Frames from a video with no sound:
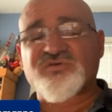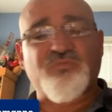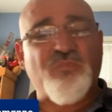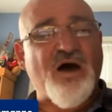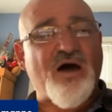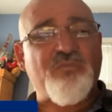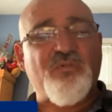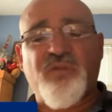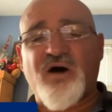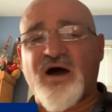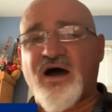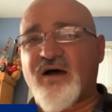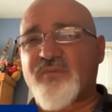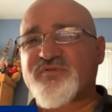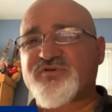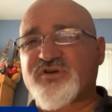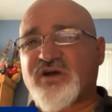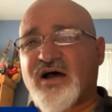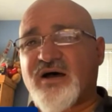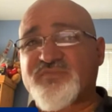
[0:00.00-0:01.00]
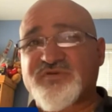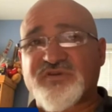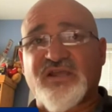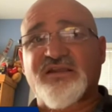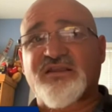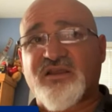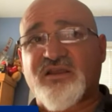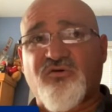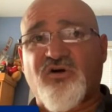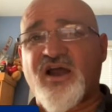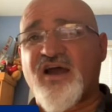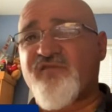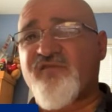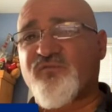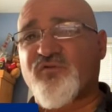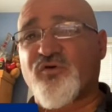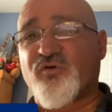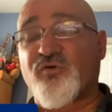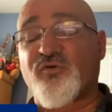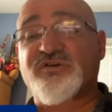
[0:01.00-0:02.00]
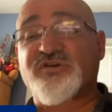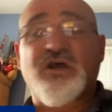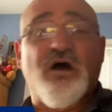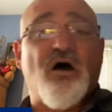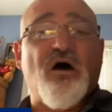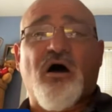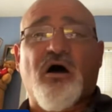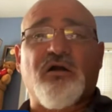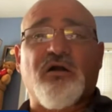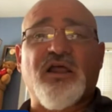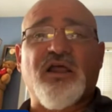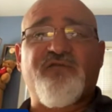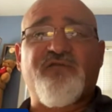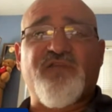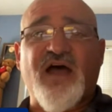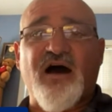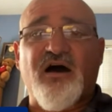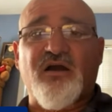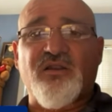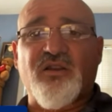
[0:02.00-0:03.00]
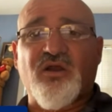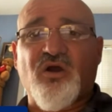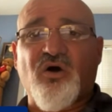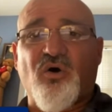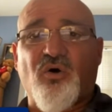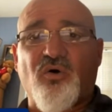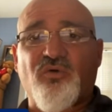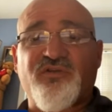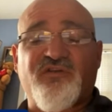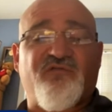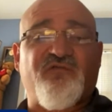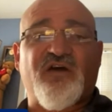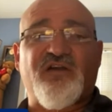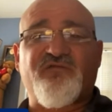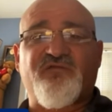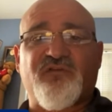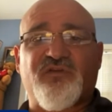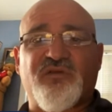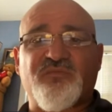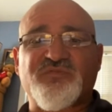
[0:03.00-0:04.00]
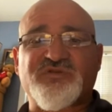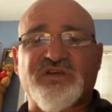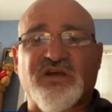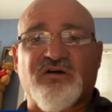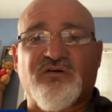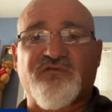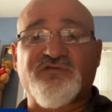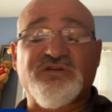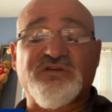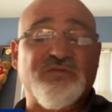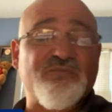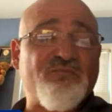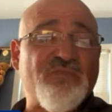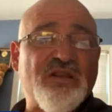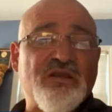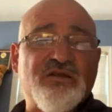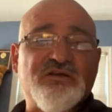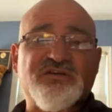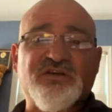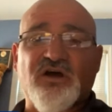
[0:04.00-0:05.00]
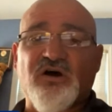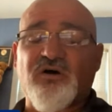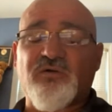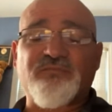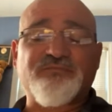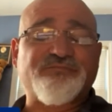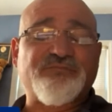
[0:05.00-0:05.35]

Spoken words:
mom and pop shops like the craft breweries are left out in the cold to fend for themselves. So